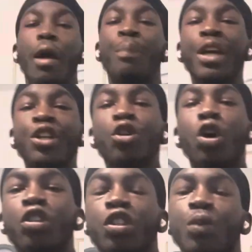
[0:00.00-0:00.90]
Be sure
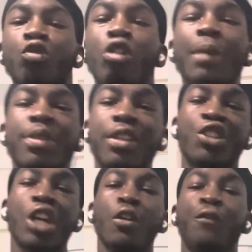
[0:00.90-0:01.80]
to subscribe to this
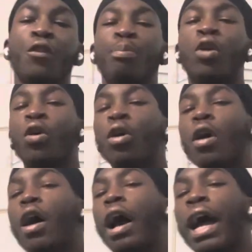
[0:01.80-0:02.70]
channel for more
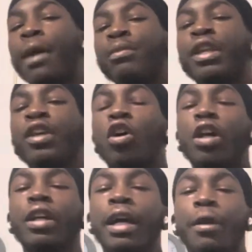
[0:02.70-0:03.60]
MD
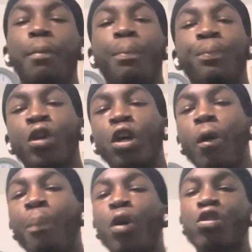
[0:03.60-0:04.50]
content. Turn
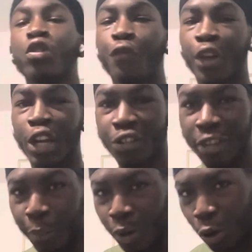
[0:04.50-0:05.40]
on post notifications
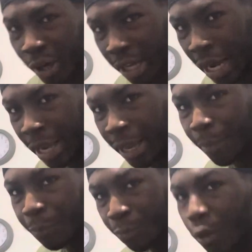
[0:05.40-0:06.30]
down below while you're at it.
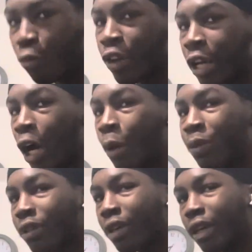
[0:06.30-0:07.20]
Really
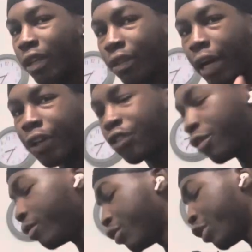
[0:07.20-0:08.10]
helps. Thanks.
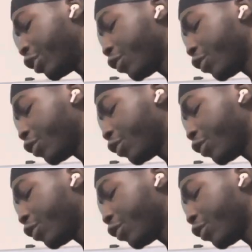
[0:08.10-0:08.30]
Cheers.